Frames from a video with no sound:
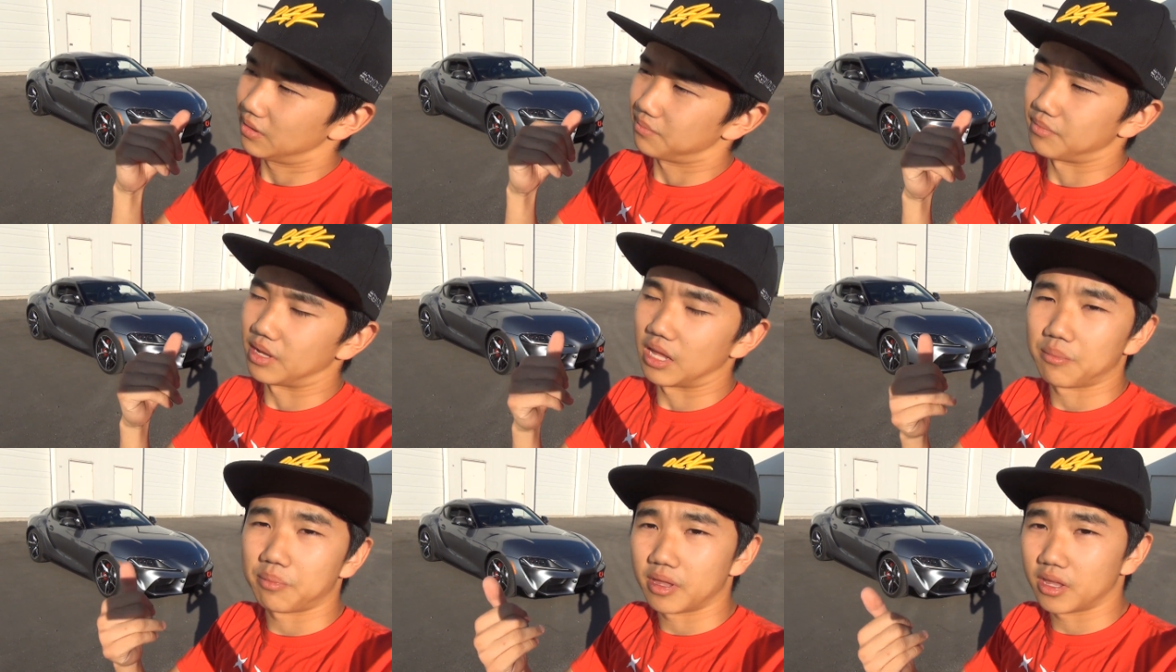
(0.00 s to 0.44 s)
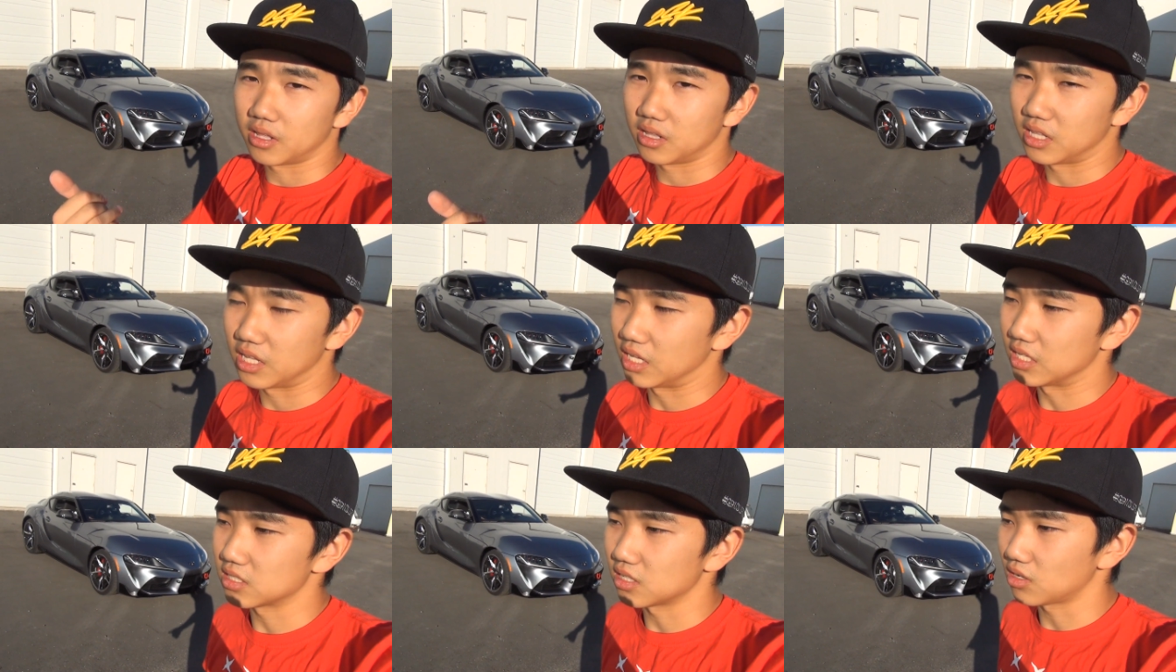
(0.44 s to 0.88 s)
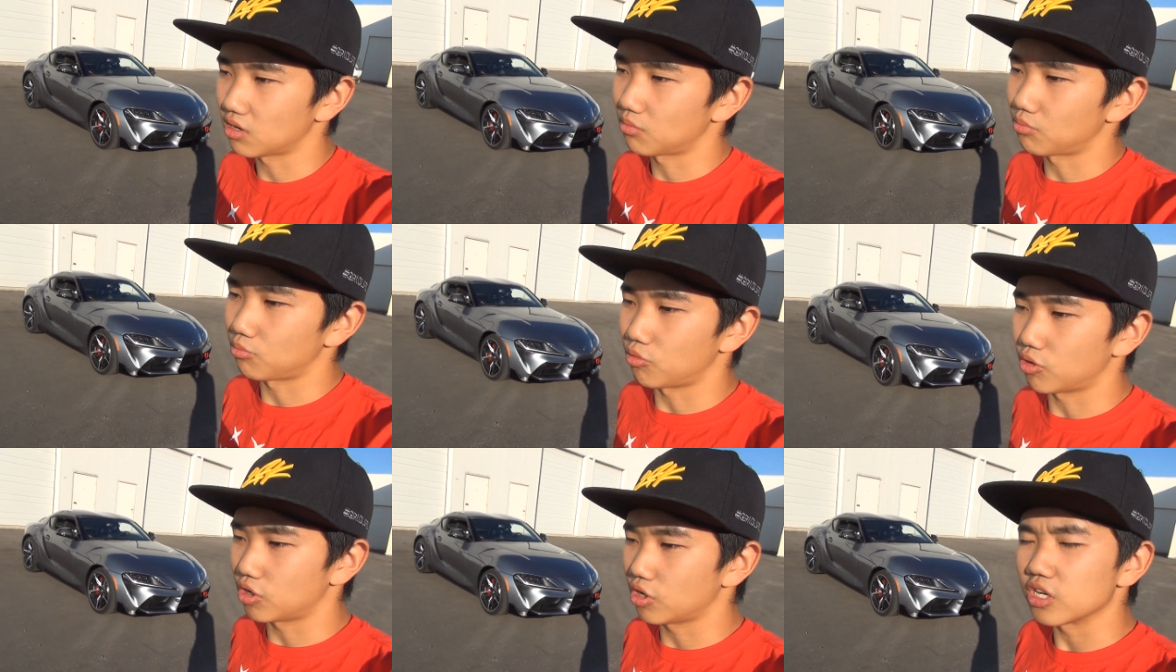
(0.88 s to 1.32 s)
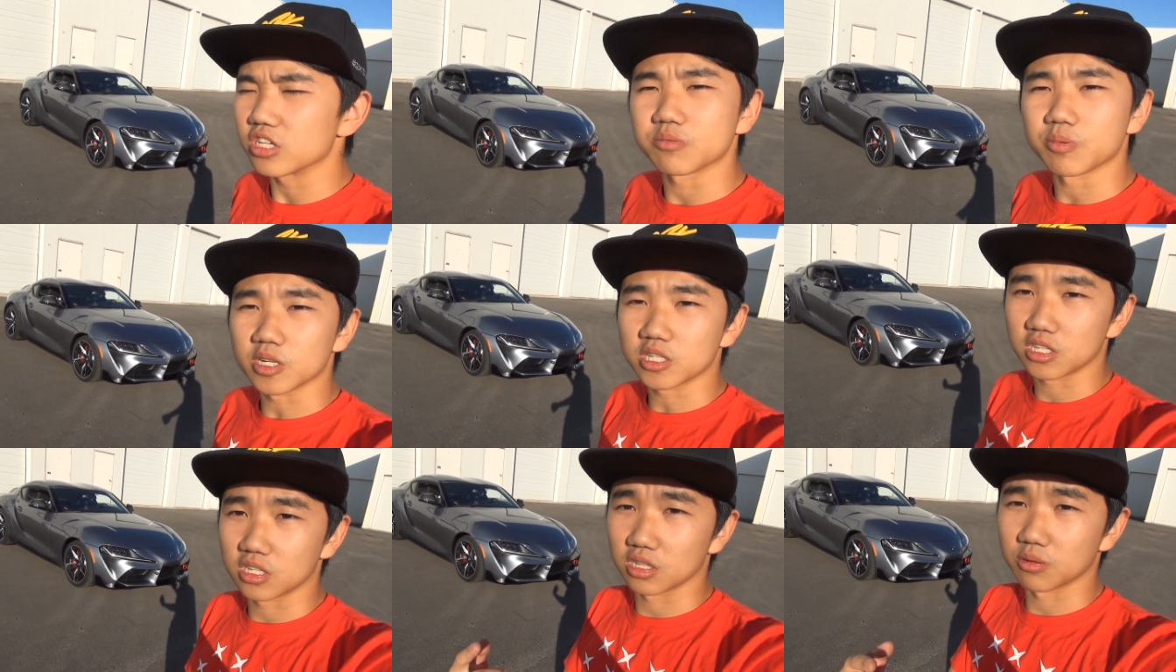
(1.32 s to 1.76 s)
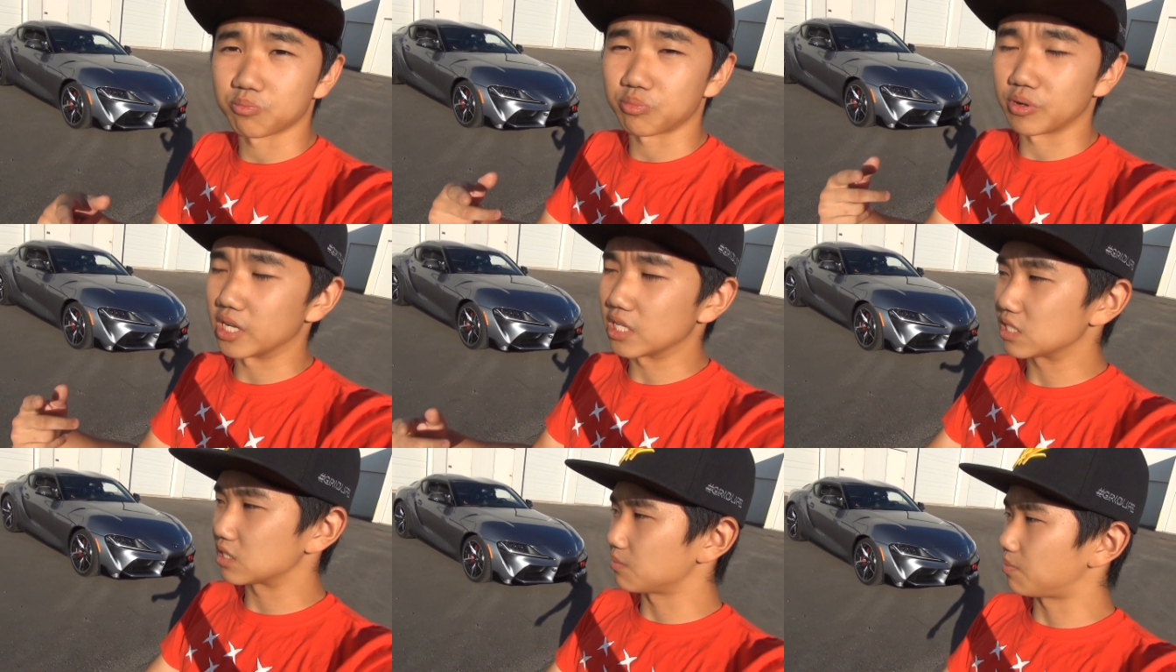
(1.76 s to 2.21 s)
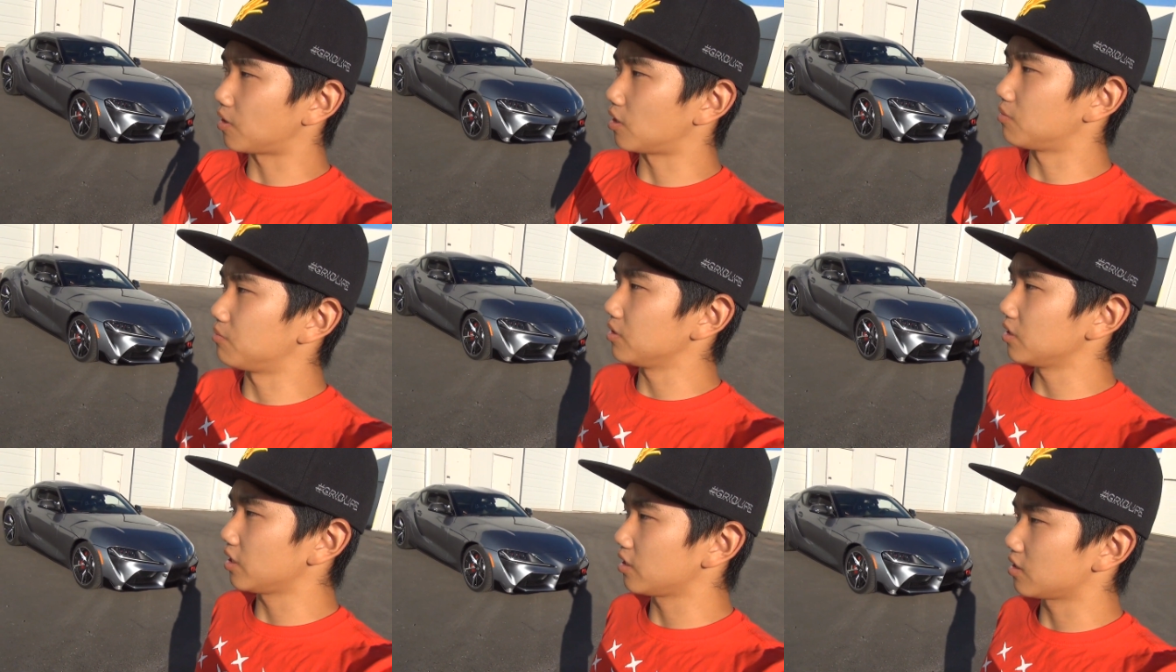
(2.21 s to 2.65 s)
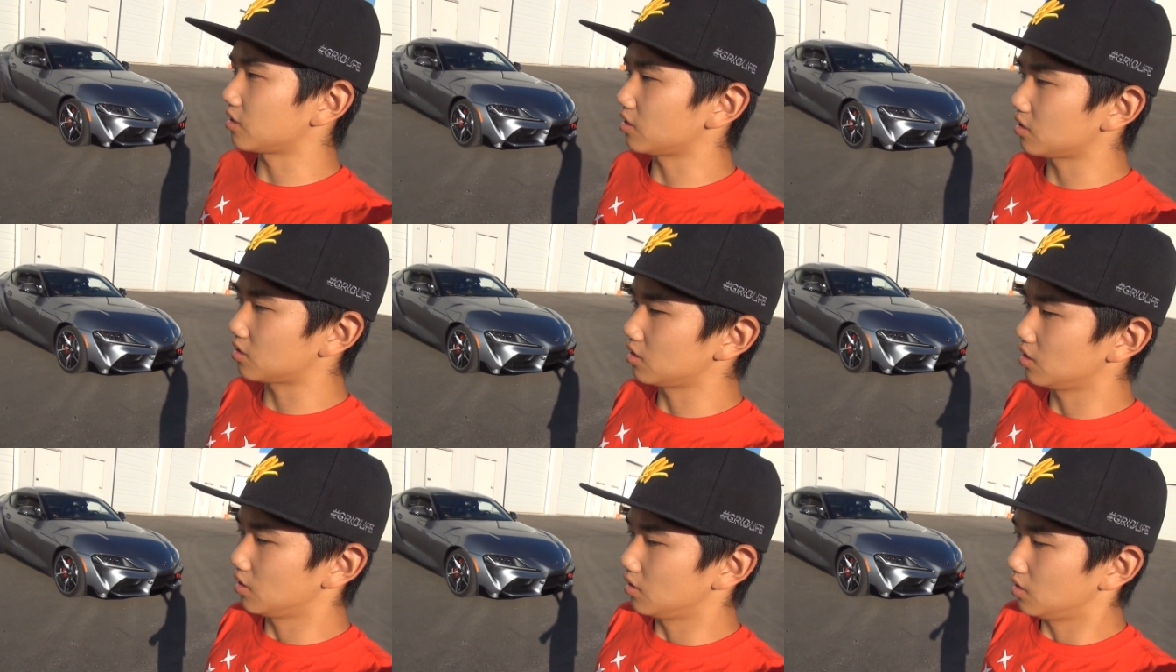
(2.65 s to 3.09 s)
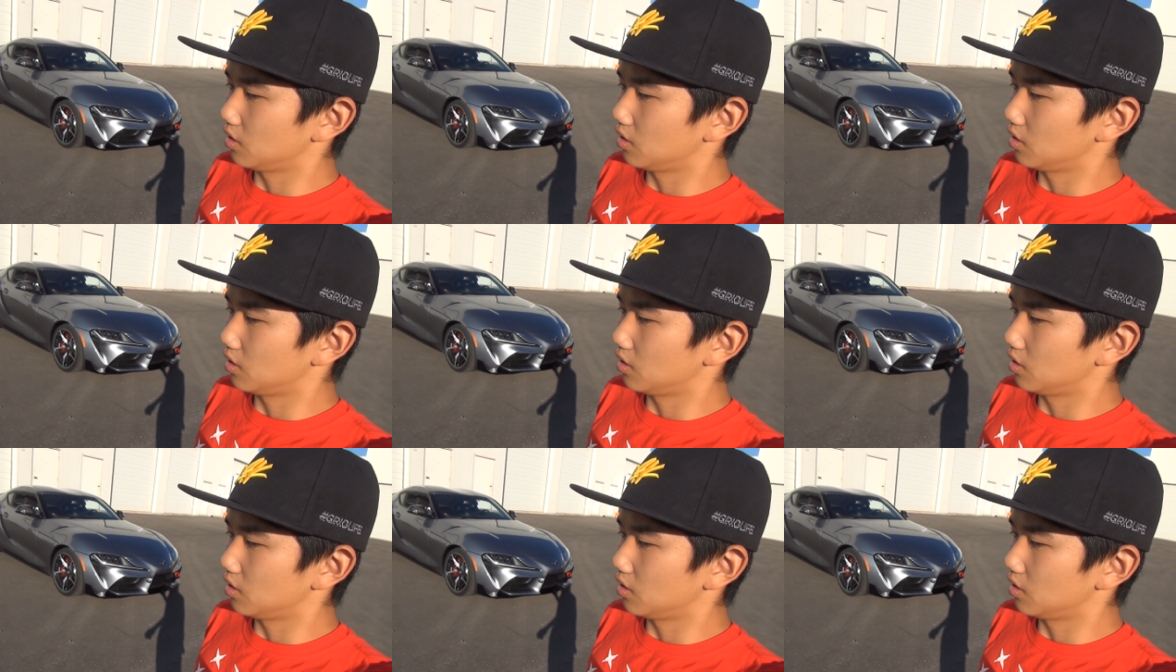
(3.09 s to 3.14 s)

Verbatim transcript: maybe it needs a little more, especially in the brakes department, I think.